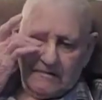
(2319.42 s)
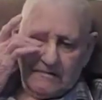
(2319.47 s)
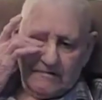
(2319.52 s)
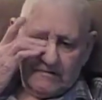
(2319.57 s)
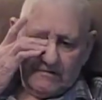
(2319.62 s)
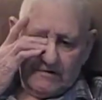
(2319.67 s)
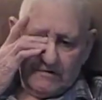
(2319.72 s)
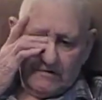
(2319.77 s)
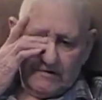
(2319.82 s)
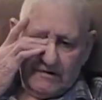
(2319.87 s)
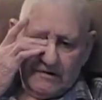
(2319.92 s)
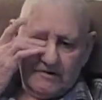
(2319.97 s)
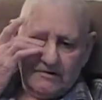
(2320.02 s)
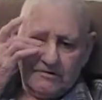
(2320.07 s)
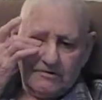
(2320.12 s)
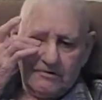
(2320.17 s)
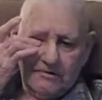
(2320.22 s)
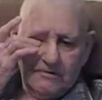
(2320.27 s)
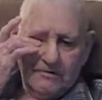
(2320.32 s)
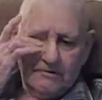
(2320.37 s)
we was at a
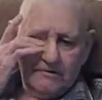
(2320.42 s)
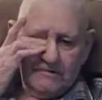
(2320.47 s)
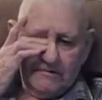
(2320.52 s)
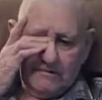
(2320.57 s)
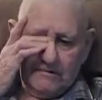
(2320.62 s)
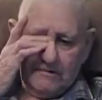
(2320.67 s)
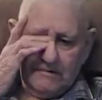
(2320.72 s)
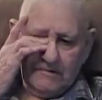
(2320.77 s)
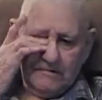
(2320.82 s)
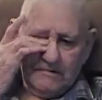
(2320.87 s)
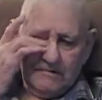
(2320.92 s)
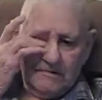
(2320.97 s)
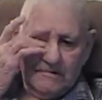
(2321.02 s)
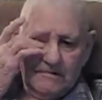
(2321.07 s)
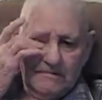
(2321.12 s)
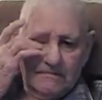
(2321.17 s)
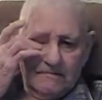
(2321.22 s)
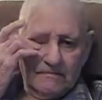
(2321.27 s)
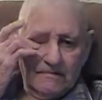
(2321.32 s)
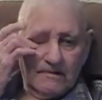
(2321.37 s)
show.
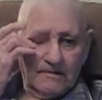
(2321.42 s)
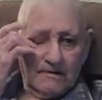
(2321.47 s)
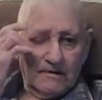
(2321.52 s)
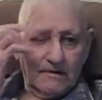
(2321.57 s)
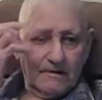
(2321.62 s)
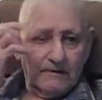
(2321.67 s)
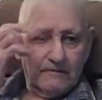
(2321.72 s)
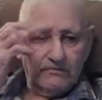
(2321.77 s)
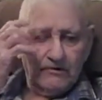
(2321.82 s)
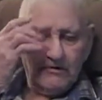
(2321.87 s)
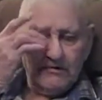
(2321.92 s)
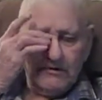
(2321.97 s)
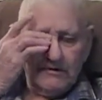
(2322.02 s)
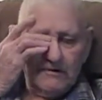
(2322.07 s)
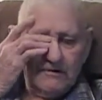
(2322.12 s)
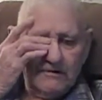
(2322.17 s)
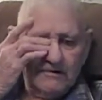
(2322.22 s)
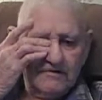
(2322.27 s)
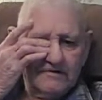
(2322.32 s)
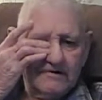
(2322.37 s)
A boy in
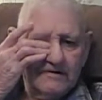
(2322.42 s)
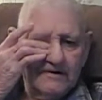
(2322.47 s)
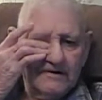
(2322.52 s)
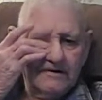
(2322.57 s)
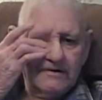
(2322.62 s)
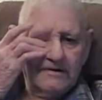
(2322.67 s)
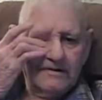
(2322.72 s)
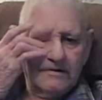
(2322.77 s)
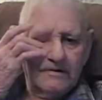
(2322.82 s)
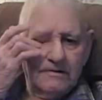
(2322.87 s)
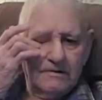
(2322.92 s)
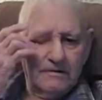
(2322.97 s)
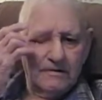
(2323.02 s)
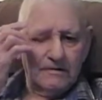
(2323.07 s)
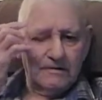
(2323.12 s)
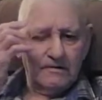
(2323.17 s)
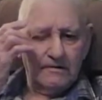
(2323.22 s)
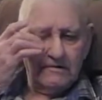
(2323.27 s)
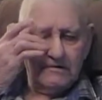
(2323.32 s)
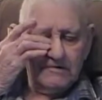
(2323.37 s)
our tent
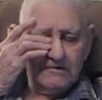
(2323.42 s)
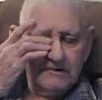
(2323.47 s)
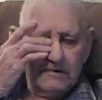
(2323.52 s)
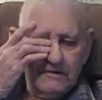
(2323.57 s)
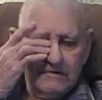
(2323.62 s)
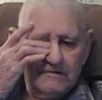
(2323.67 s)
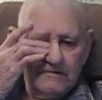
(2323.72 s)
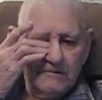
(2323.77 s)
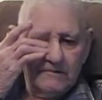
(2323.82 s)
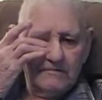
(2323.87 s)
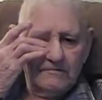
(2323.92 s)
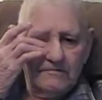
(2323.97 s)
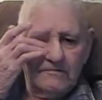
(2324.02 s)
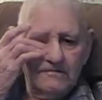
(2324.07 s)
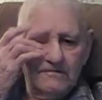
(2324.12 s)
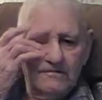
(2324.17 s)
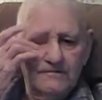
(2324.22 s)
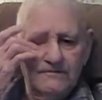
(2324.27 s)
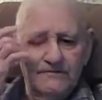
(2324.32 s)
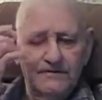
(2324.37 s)
always had trouble with
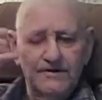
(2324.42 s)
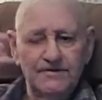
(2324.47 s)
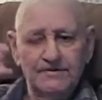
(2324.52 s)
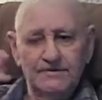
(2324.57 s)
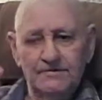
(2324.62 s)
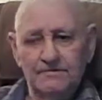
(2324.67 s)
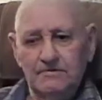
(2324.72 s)
his feet,